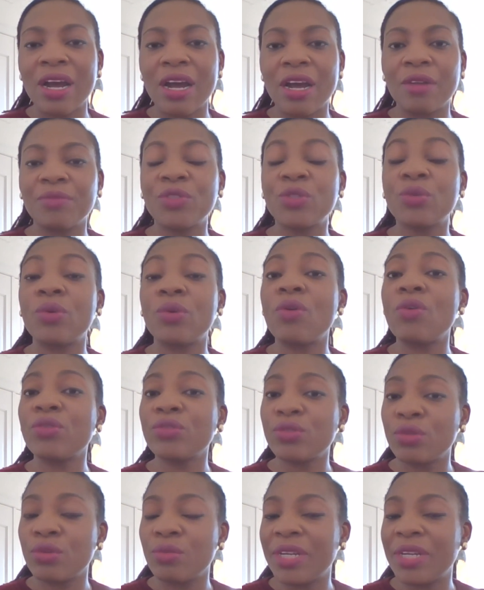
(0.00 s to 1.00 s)
to
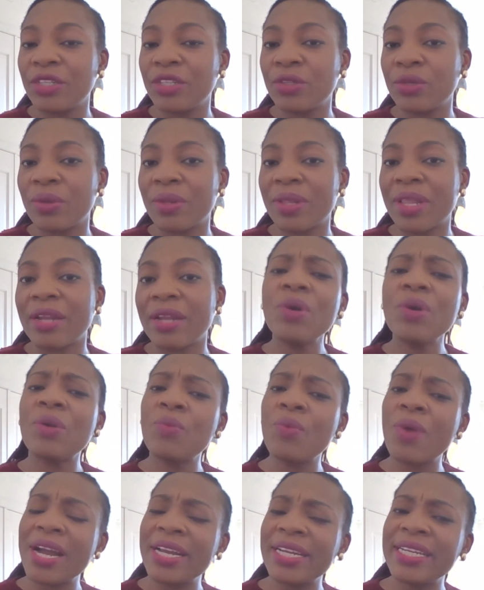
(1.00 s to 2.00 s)
also make sure that we're
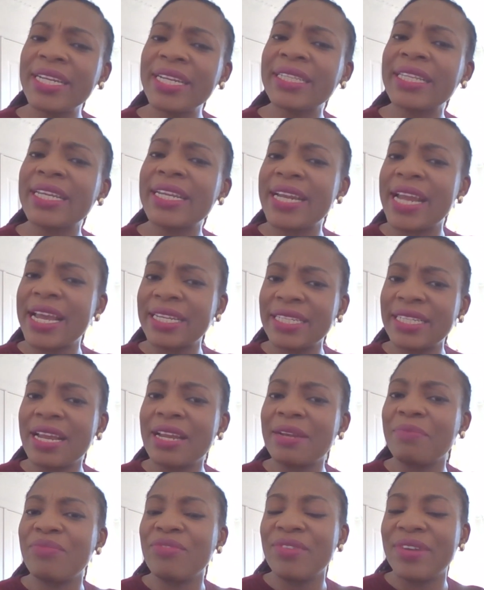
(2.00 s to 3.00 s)
widening the net
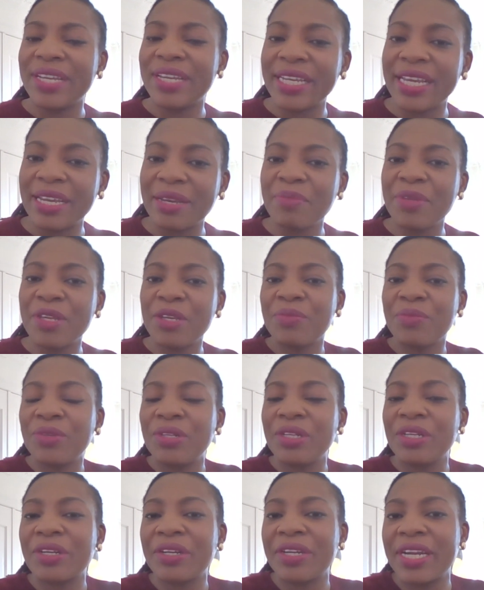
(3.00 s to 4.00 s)
and bringing
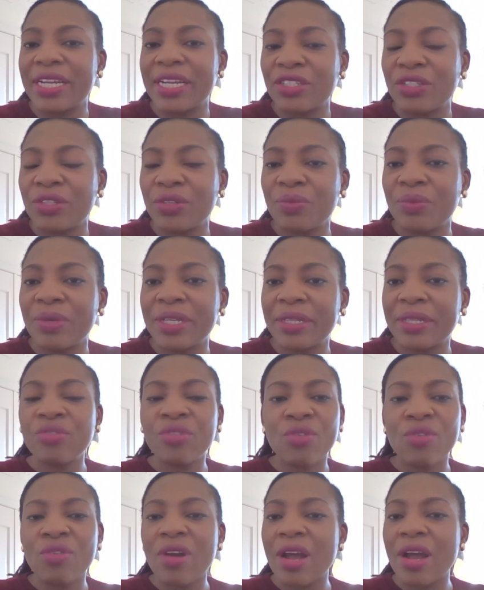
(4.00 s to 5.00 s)
people in connection with
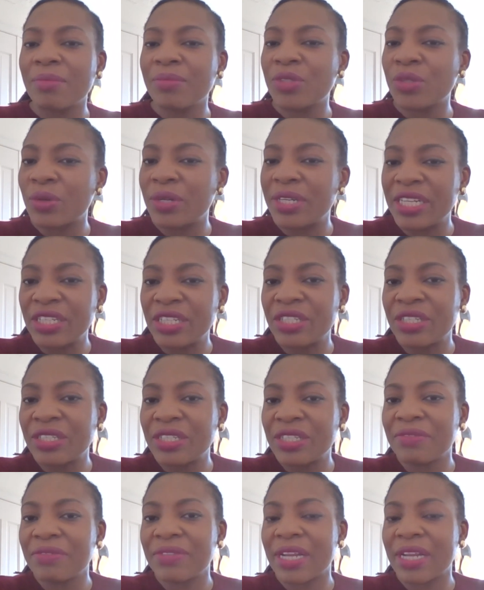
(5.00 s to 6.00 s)
programs or
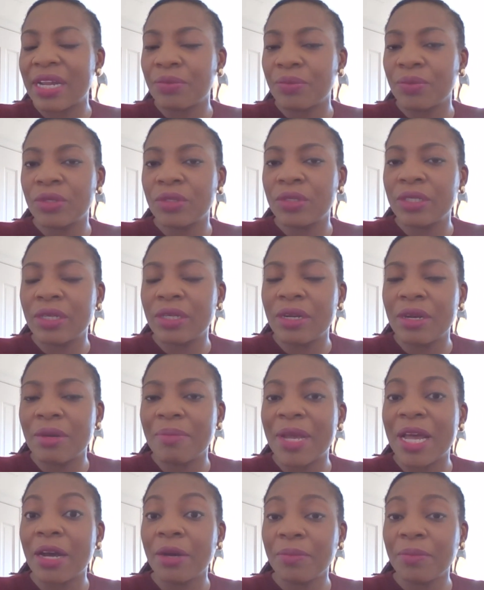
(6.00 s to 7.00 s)
initiatives that would
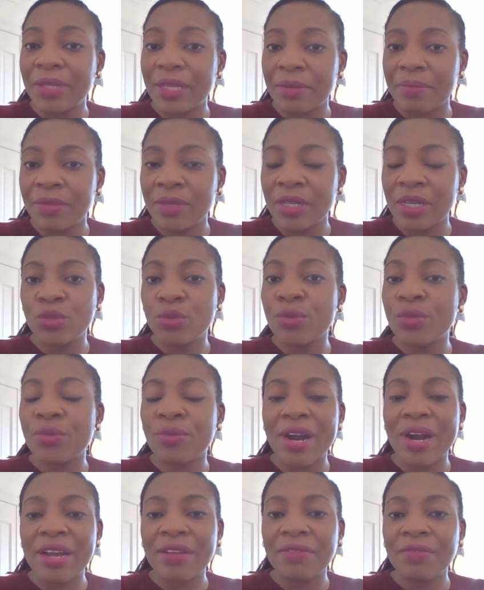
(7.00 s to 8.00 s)
help them to
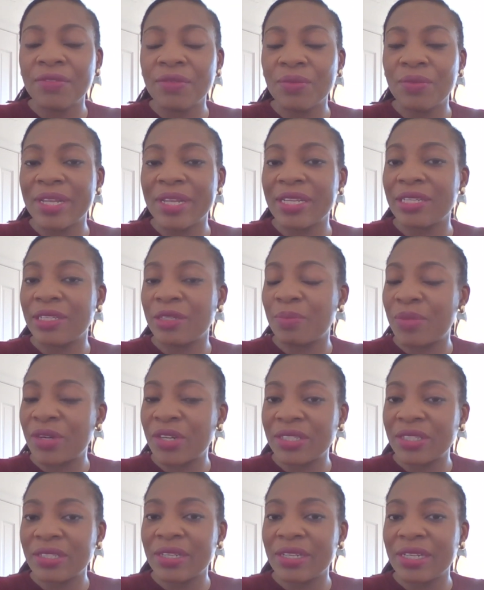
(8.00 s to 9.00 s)
thrive, whether it's
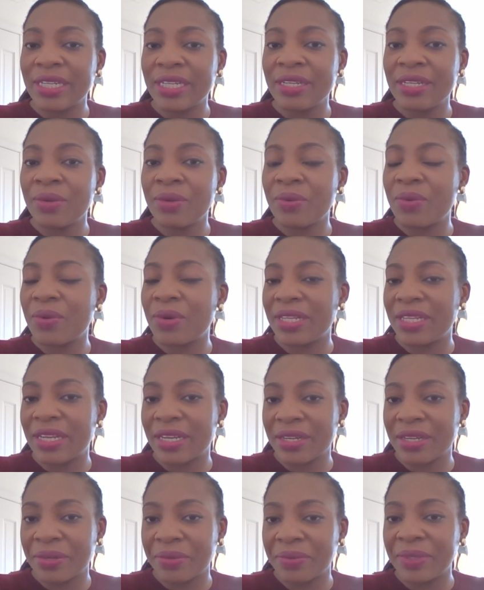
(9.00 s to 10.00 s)
personally or in
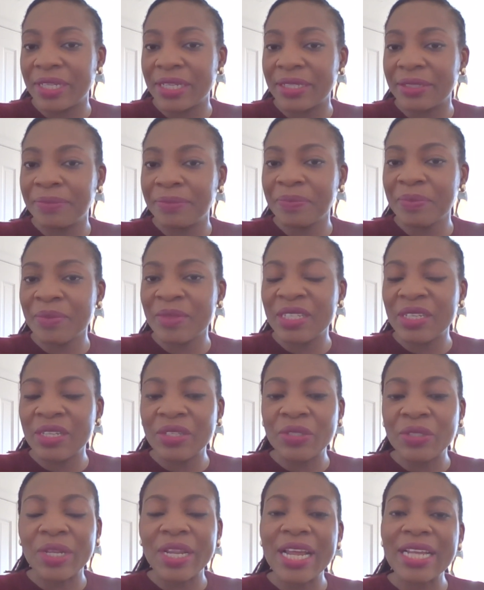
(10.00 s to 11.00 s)
their career.
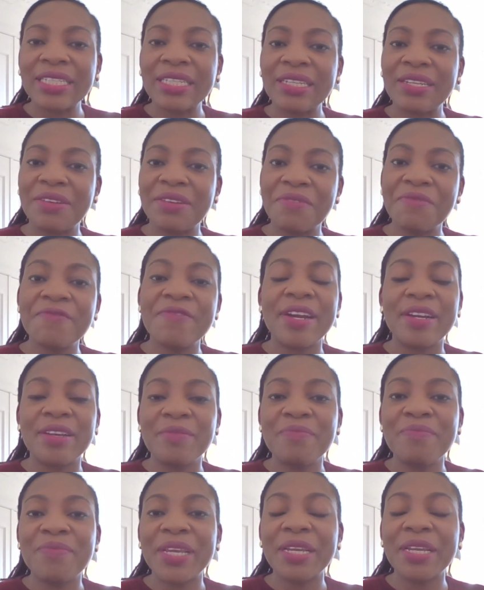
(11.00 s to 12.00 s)
So that's a
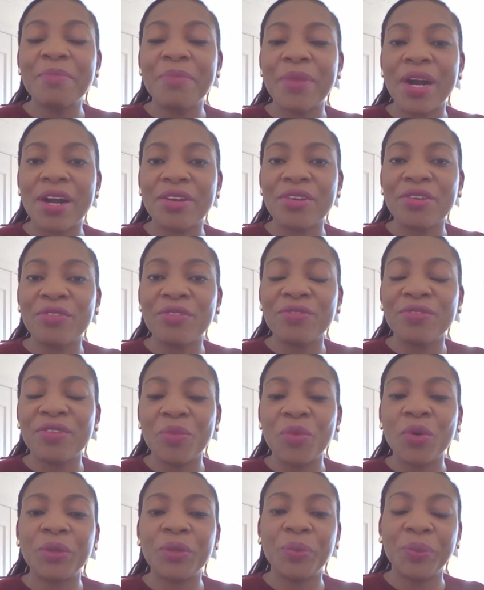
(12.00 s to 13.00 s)
very big part of
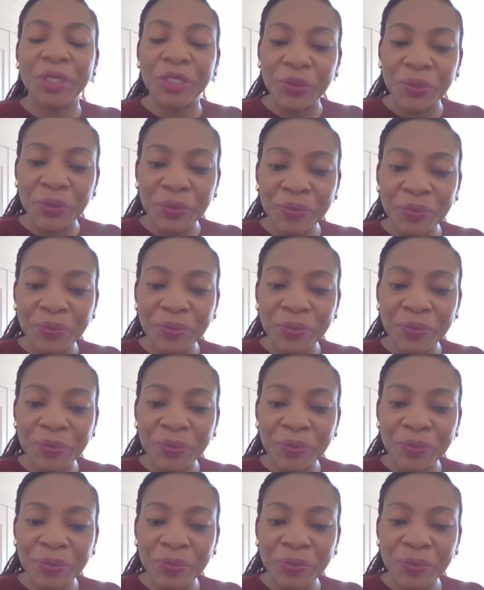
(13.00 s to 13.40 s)
what we do.